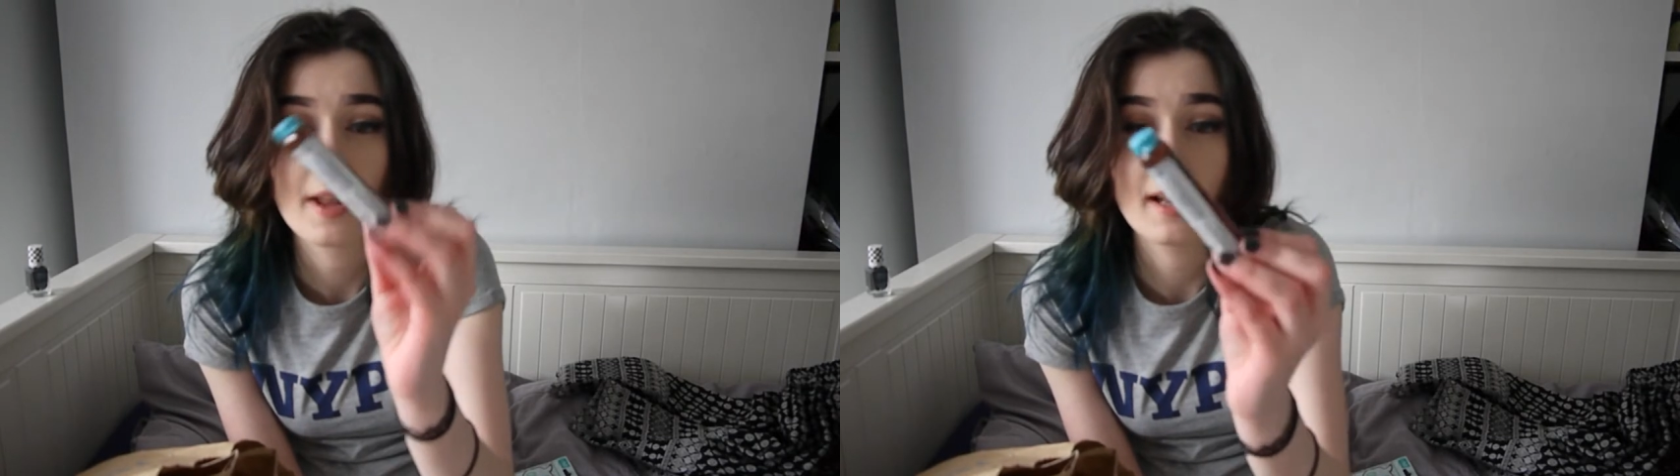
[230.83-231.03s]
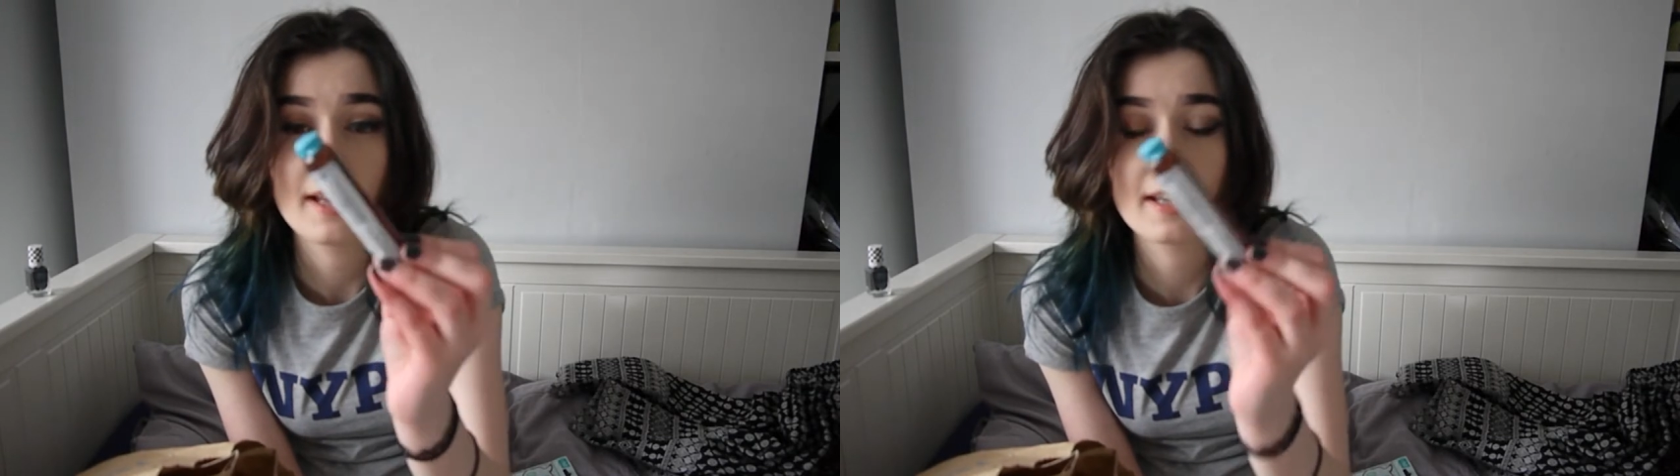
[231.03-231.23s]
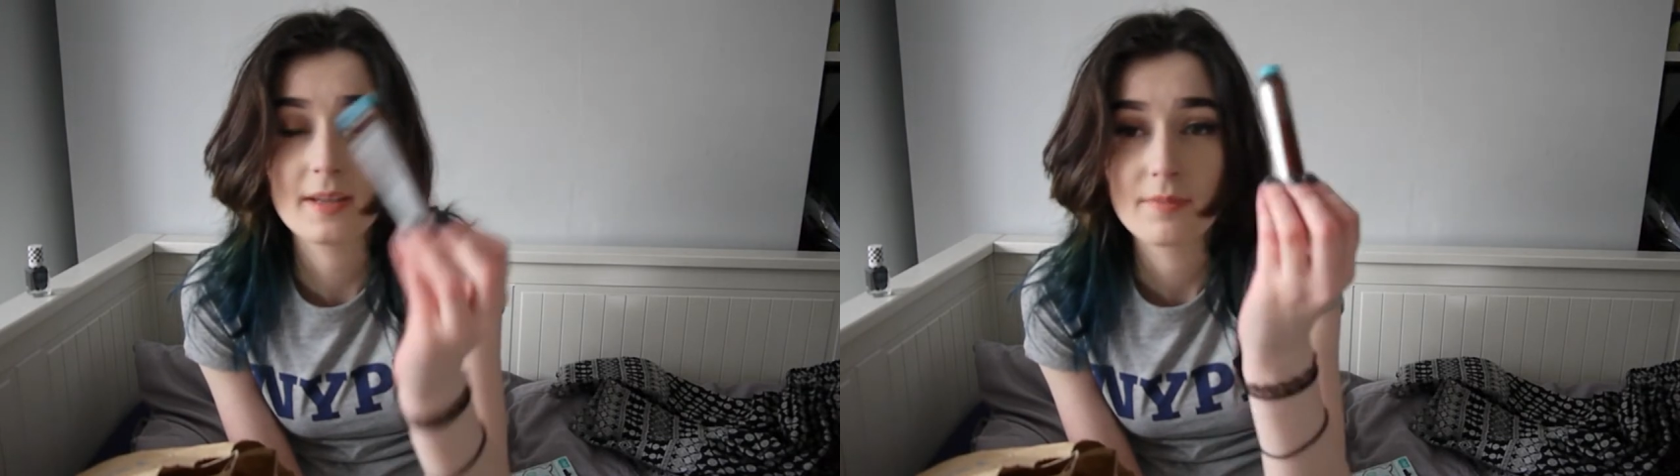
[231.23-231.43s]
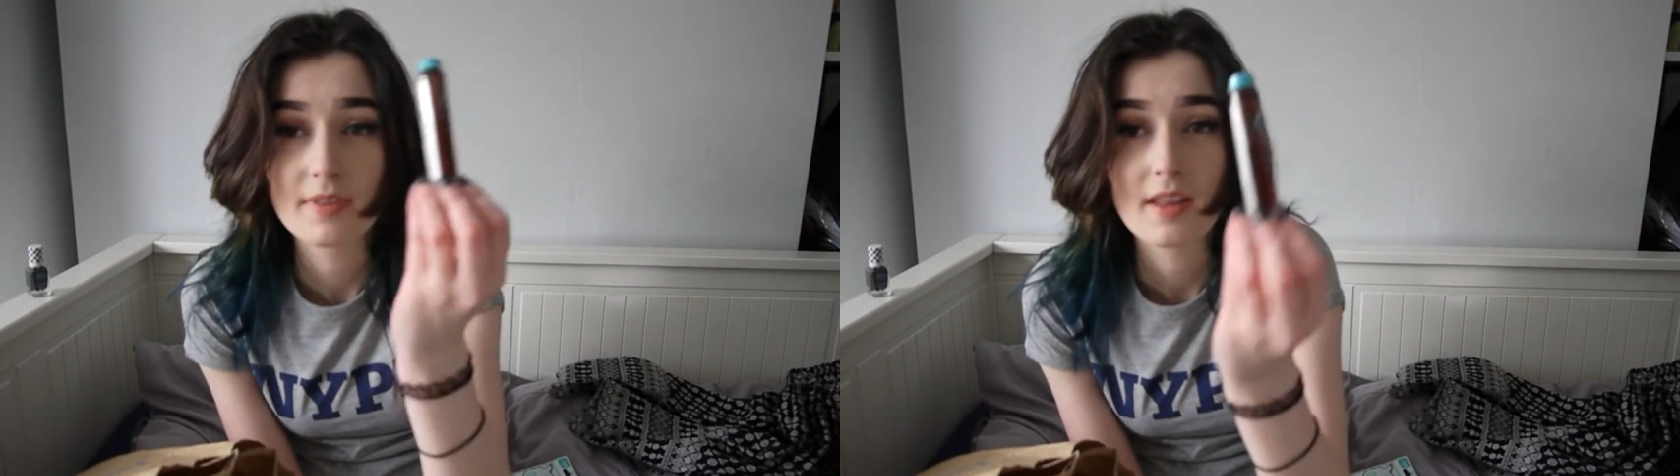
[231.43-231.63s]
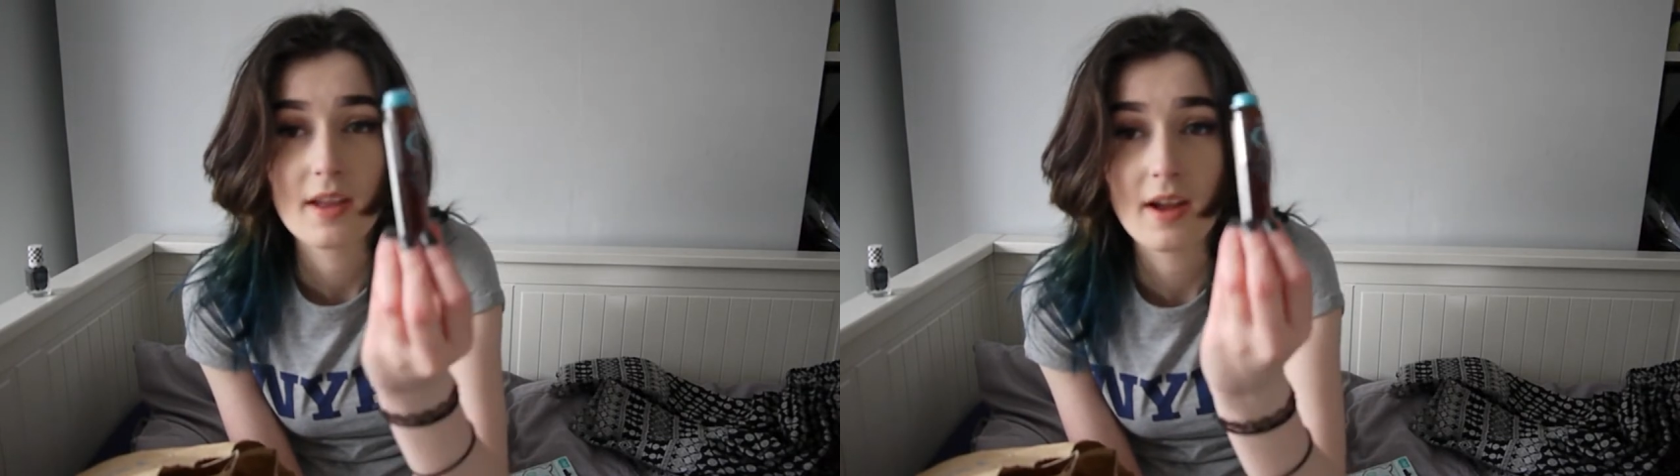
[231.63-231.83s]
I like it.
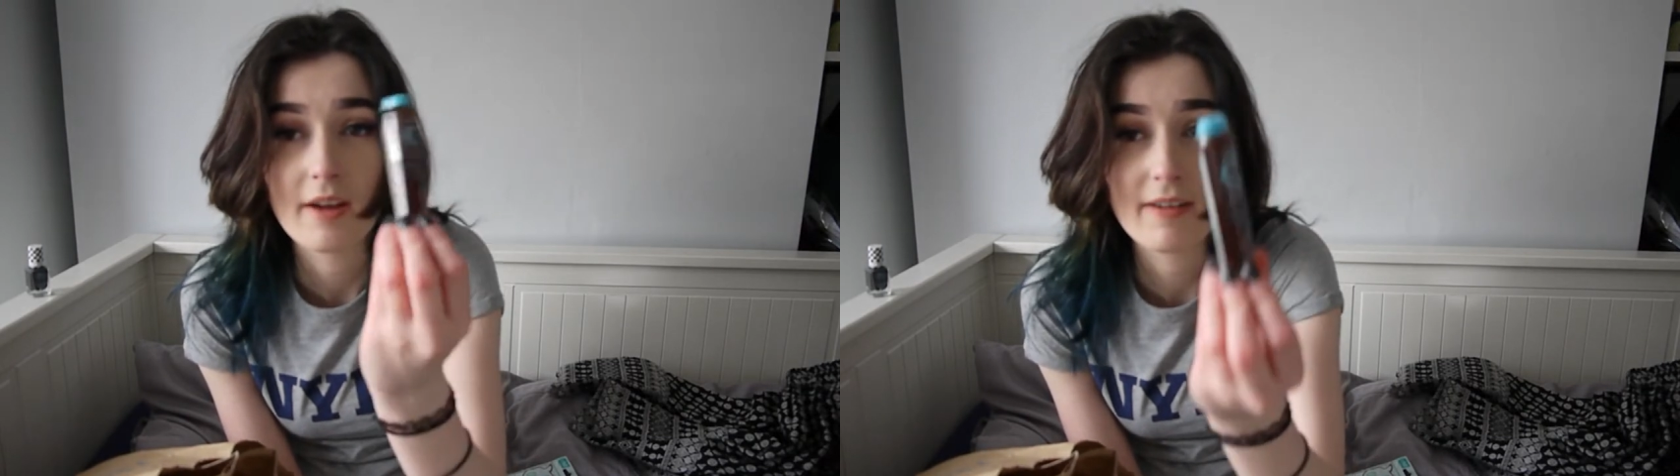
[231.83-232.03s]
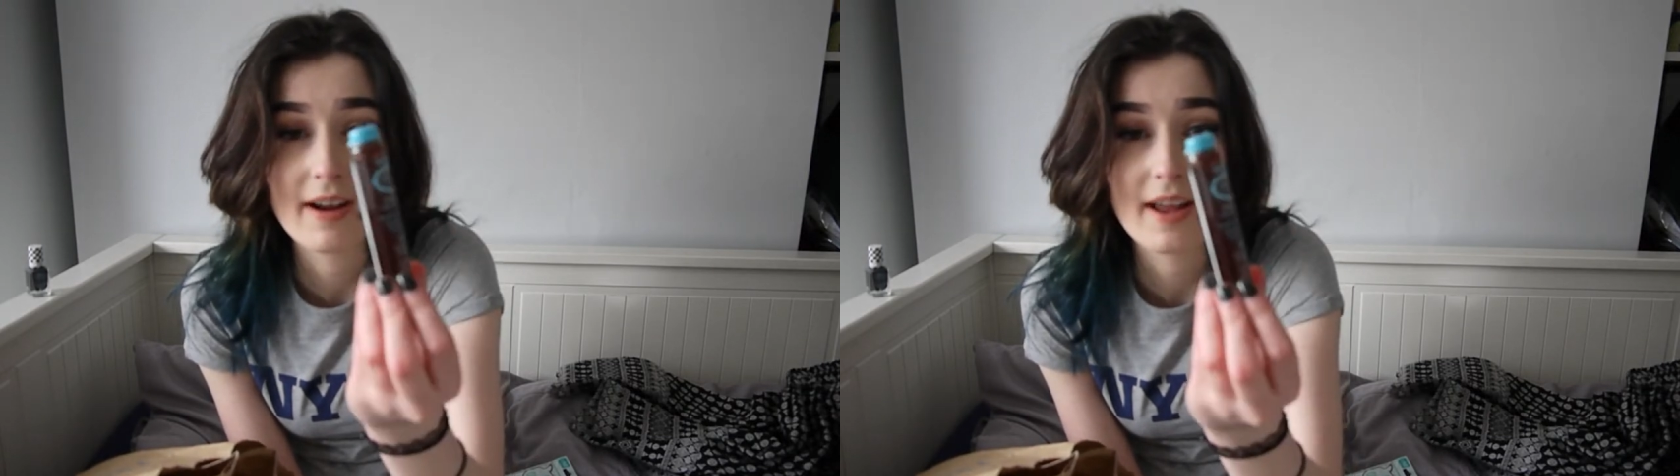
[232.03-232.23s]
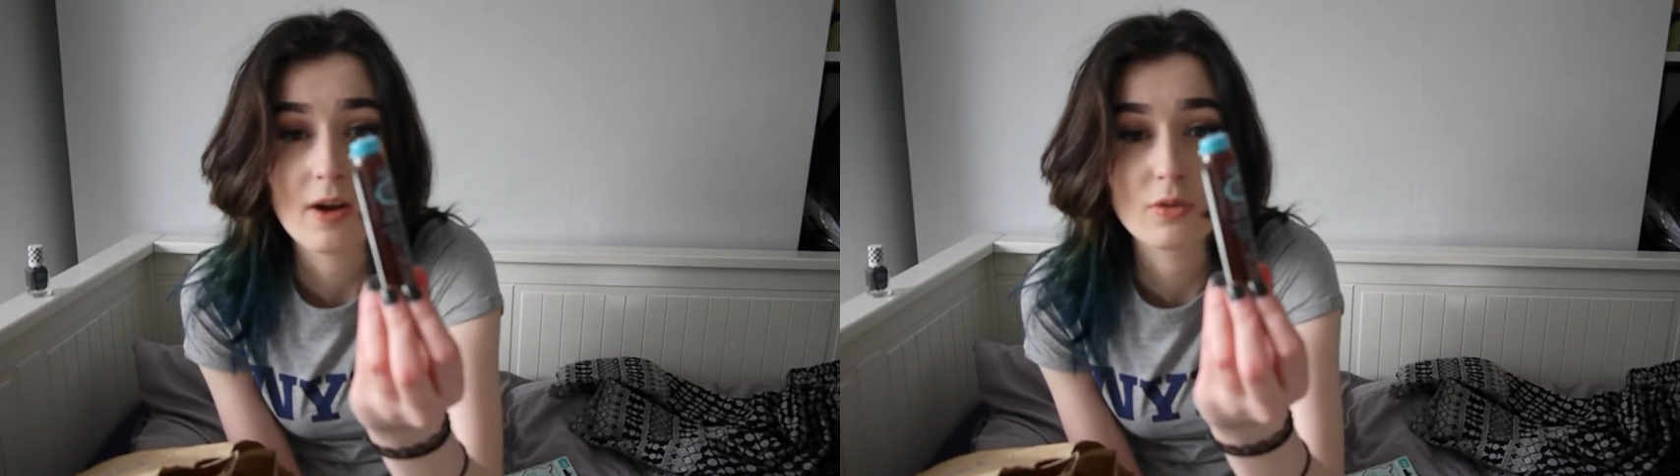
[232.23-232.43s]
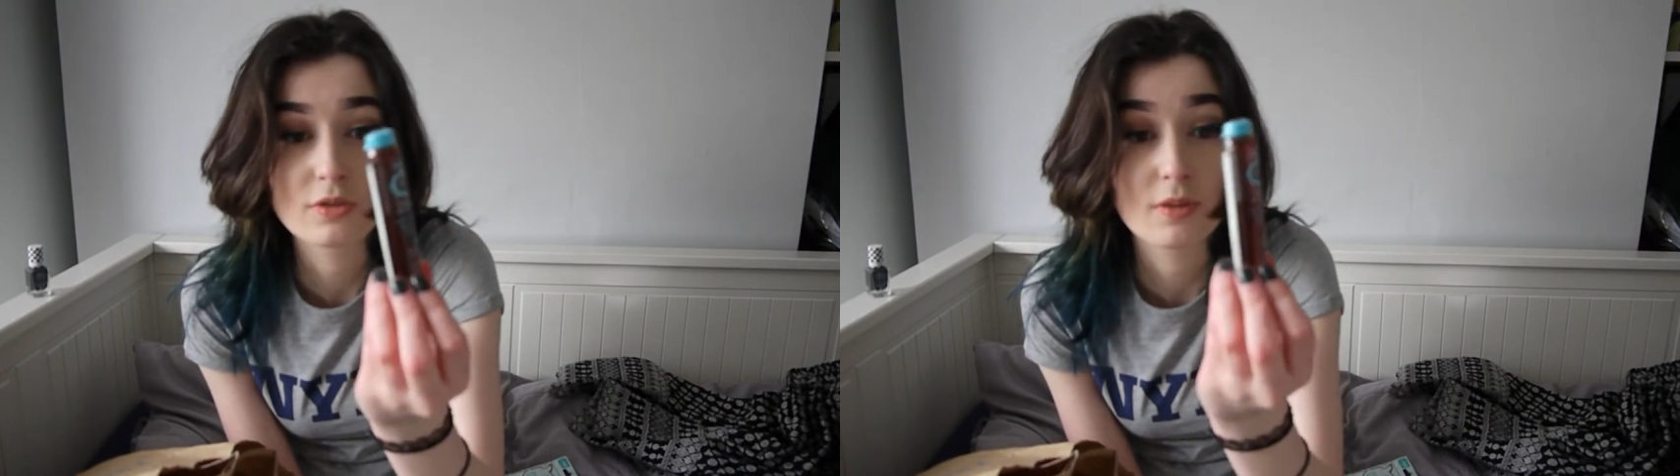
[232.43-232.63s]
I ran out